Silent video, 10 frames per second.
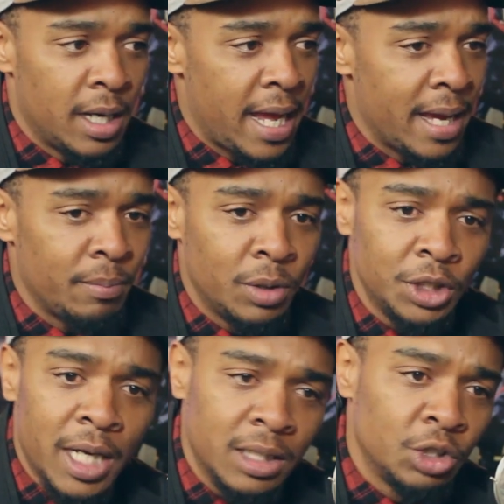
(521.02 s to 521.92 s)
Ambush
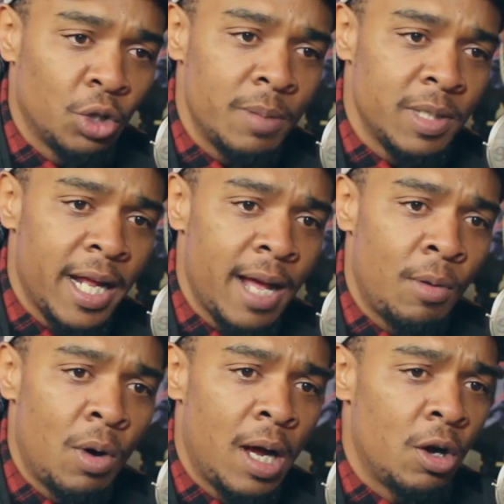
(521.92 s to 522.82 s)
got the Drums and
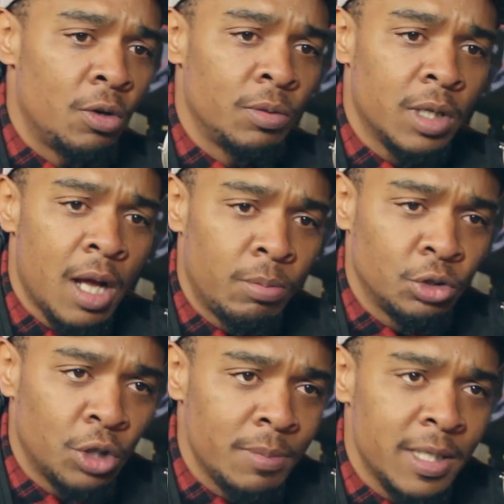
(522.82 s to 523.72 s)
Ammo. I own a couple
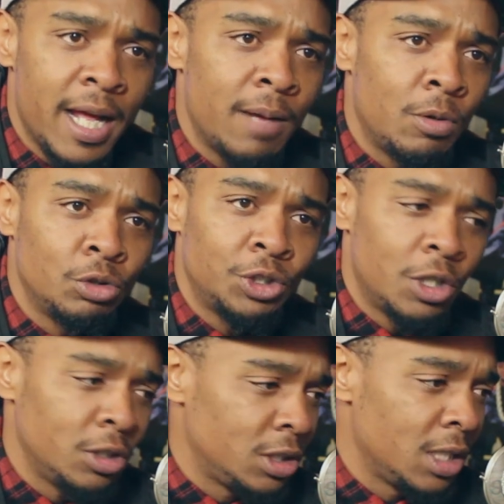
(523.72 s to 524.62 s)
Drums and Ammo
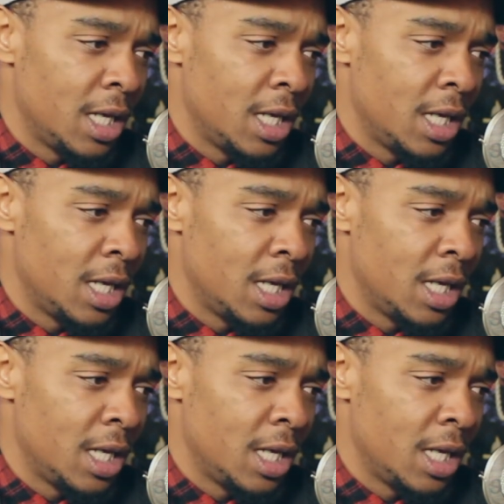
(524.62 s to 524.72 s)
shirts.